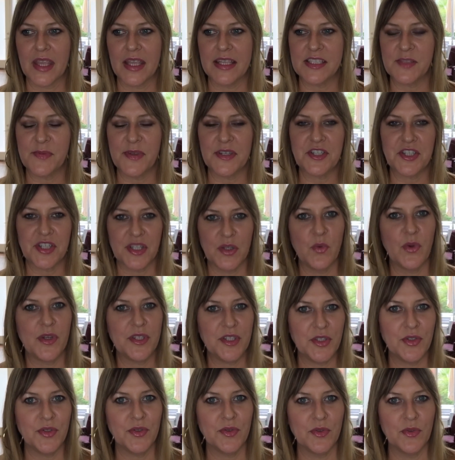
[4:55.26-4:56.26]
especially
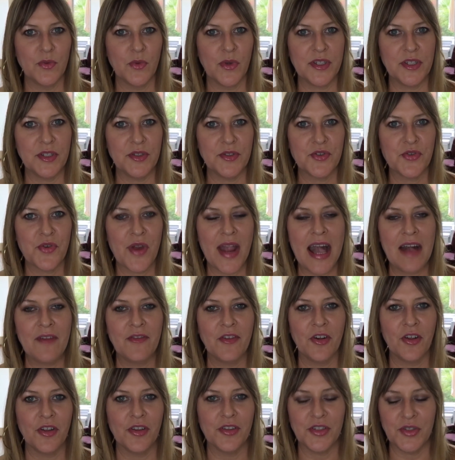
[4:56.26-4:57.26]
when you
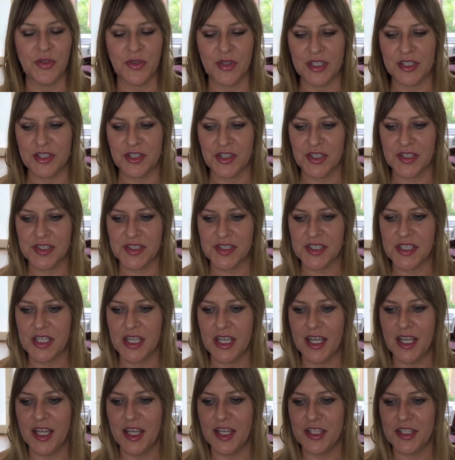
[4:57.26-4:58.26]
travel. You can just
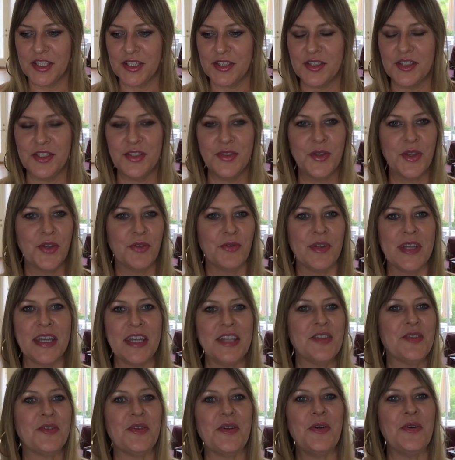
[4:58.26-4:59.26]
you
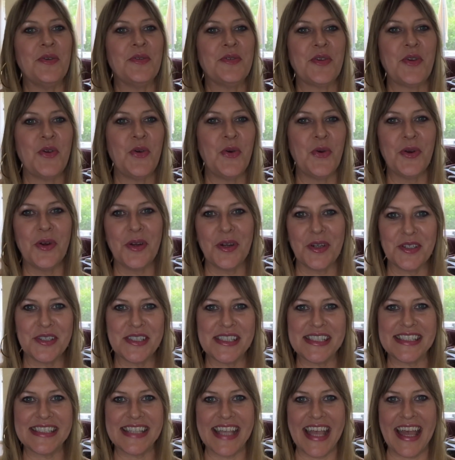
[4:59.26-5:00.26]
create your own
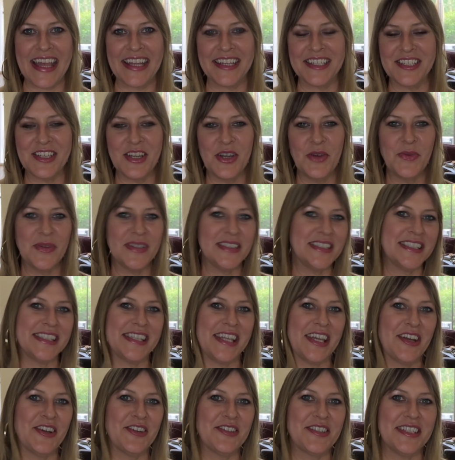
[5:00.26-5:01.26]
course, and no one's
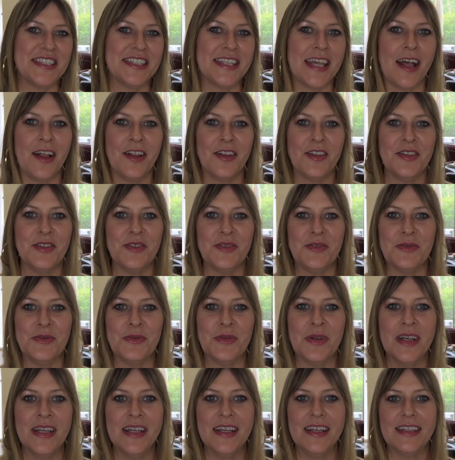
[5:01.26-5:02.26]
there to tell
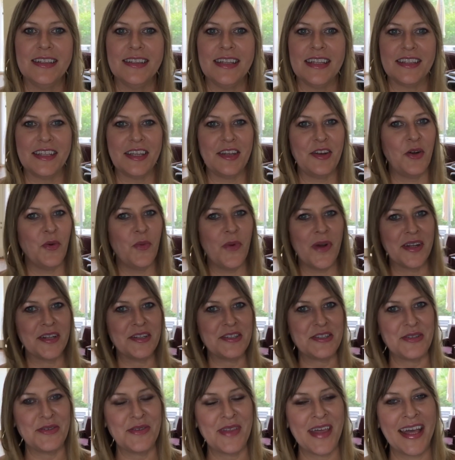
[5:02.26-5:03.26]
you that they don't want to
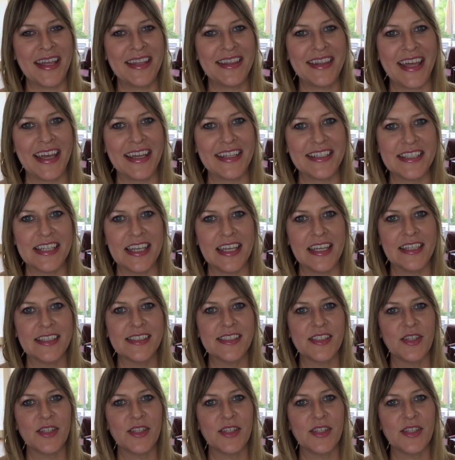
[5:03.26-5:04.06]
do that day.